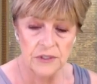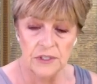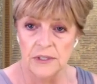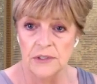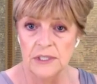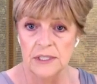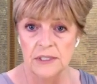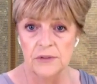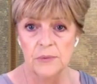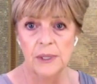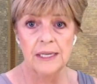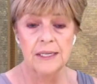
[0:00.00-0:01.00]
Justice
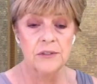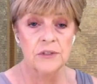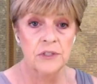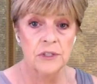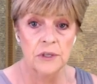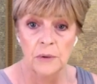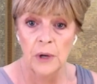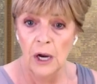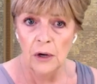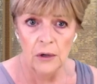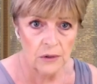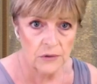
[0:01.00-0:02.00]
relates to
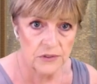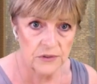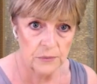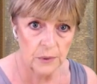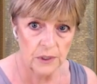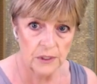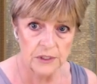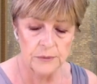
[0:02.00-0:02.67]
lots of words,